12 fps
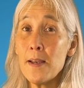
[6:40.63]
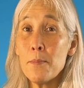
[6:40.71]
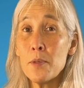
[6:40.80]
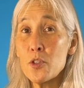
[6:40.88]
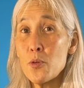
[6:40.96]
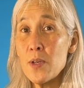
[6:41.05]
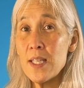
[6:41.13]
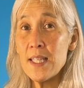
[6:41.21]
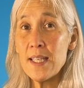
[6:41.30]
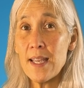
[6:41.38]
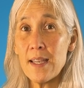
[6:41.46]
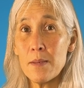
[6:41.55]
between
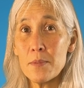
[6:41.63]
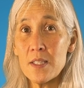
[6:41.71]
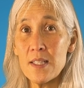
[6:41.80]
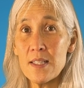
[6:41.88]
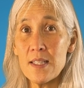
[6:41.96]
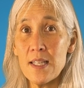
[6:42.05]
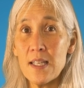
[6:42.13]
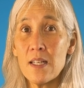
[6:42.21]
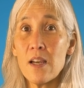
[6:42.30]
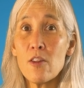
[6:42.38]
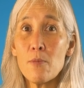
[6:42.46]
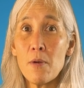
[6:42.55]
the AMCC and
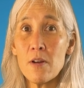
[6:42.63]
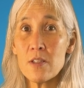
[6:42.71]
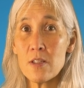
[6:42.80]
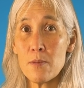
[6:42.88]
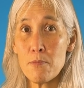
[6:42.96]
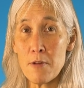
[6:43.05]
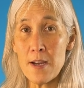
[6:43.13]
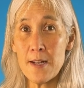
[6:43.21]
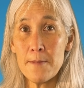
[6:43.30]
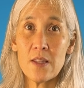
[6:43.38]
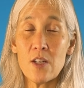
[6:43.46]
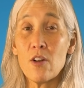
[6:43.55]
other parts of the
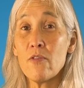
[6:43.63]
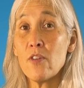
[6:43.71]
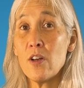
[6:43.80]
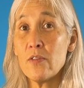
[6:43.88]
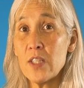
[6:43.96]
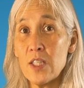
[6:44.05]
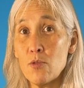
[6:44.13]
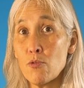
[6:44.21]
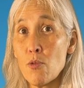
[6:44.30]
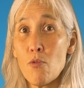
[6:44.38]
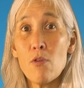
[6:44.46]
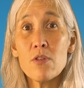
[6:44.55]
brain that are involved in
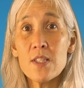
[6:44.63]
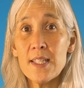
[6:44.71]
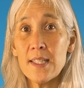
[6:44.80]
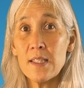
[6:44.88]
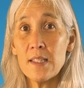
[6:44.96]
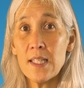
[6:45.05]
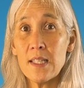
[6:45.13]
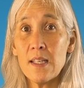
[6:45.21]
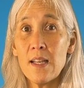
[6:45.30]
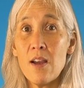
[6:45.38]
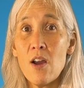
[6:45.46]
reward signaling,